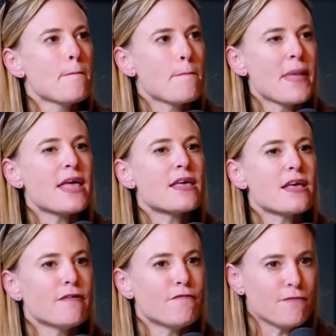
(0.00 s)

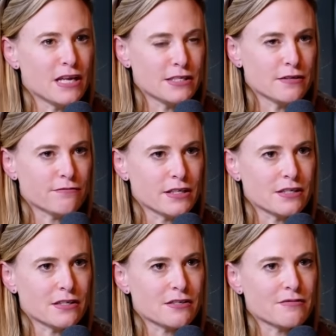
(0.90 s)
making a
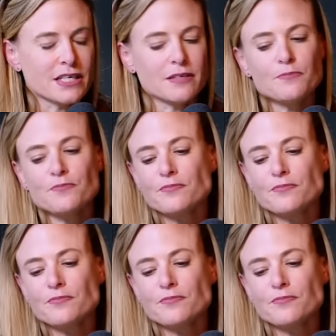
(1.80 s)
difference, right?